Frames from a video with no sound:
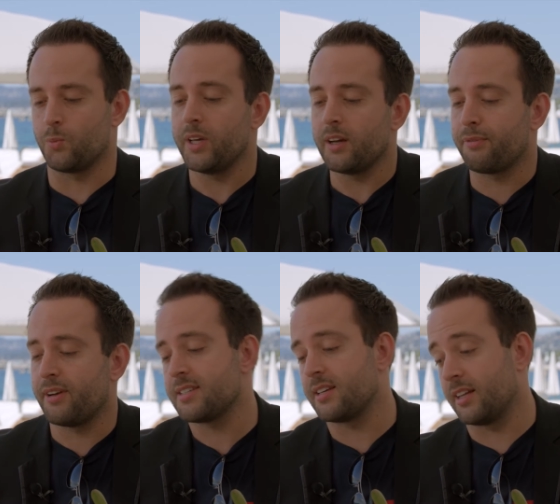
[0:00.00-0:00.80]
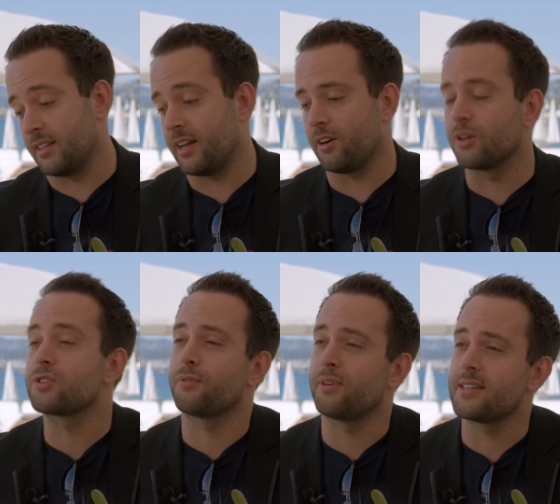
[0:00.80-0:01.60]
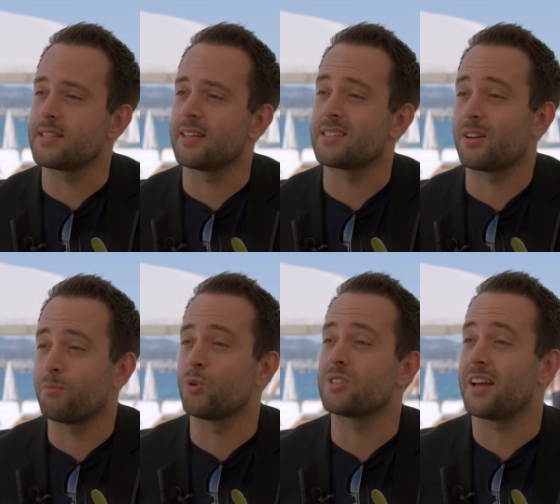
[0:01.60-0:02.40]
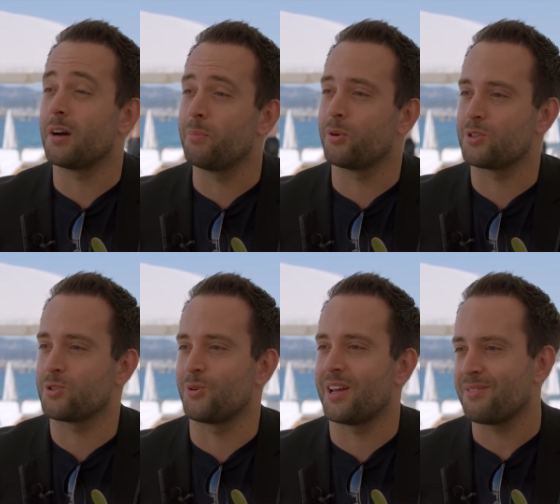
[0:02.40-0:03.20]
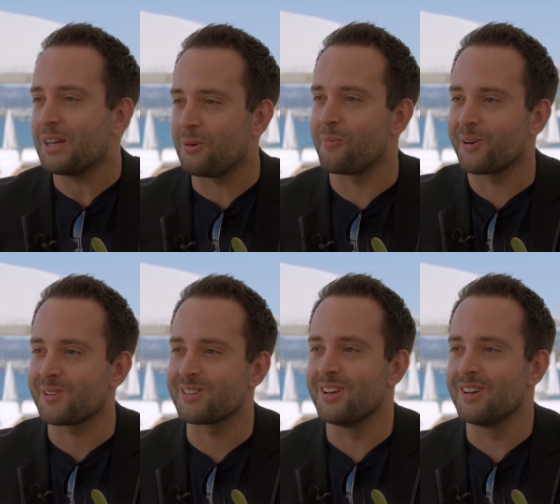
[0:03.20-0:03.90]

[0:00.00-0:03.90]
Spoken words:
we are facing and they are also facing is that most airports don't have e-commerce.